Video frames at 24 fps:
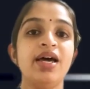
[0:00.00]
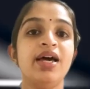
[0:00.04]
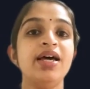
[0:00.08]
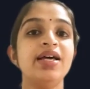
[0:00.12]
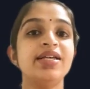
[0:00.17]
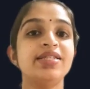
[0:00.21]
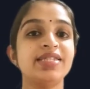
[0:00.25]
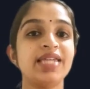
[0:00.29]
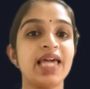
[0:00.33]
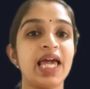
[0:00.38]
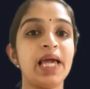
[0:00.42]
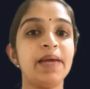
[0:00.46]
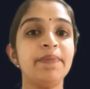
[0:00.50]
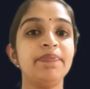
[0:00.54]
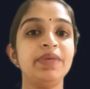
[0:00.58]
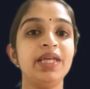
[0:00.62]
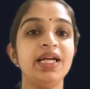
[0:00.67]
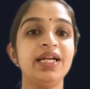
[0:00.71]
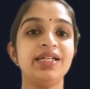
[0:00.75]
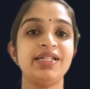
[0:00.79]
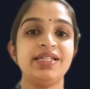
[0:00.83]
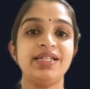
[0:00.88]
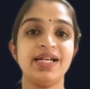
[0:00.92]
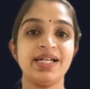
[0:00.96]
Same
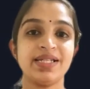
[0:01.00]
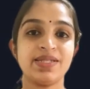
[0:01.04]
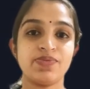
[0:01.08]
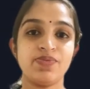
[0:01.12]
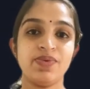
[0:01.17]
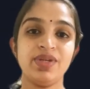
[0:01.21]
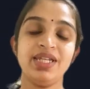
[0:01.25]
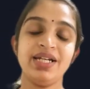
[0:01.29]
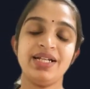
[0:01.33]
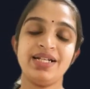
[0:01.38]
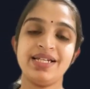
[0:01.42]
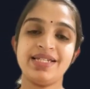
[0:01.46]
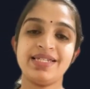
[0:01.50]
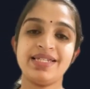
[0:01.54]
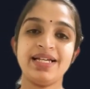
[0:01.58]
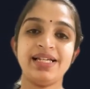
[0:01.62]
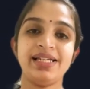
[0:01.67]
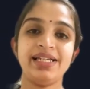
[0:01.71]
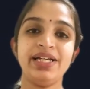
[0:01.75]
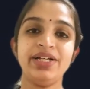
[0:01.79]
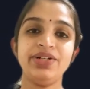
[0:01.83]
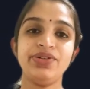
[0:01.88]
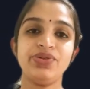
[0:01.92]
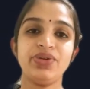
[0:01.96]
thing does with
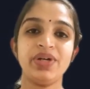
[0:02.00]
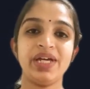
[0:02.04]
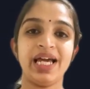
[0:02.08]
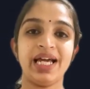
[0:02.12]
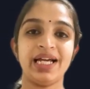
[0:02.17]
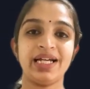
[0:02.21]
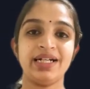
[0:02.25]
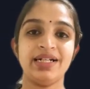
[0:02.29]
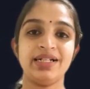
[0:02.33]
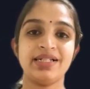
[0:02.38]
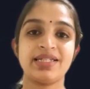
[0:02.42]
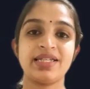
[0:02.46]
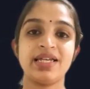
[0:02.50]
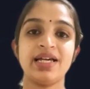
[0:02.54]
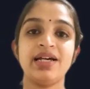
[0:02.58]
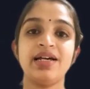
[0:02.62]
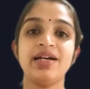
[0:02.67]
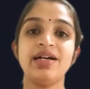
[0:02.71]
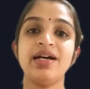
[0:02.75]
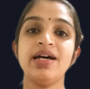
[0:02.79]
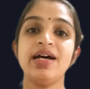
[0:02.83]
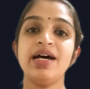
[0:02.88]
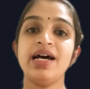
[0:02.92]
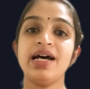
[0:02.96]
descending triangles.
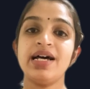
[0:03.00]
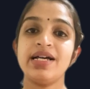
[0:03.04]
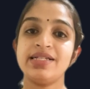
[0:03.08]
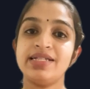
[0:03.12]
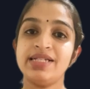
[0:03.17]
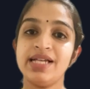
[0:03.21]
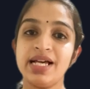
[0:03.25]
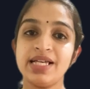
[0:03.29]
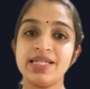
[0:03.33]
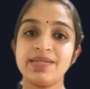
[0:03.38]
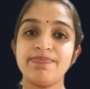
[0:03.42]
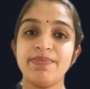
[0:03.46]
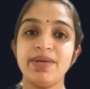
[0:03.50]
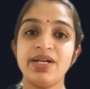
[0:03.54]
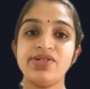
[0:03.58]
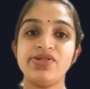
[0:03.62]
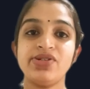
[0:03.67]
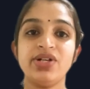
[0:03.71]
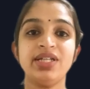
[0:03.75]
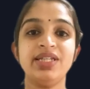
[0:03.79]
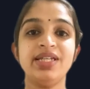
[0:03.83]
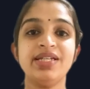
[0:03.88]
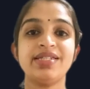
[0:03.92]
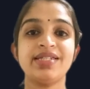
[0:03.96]
Just
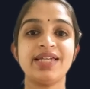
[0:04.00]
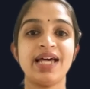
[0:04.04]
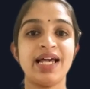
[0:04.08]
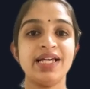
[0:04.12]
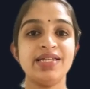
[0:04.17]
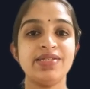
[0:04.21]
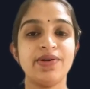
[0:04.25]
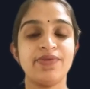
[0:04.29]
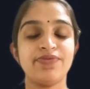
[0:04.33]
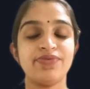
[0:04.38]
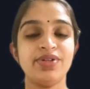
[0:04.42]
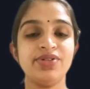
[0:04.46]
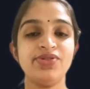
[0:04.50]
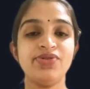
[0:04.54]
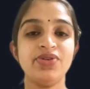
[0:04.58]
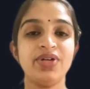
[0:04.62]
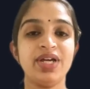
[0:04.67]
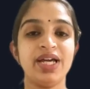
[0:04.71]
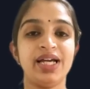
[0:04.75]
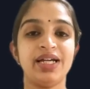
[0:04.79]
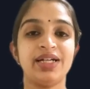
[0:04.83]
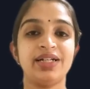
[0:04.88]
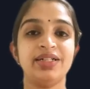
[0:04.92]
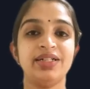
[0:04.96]
measure the size of the
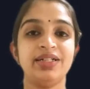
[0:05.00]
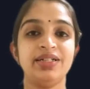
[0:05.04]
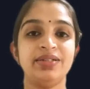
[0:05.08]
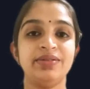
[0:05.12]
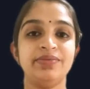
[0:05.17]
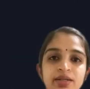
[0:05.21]
triangle.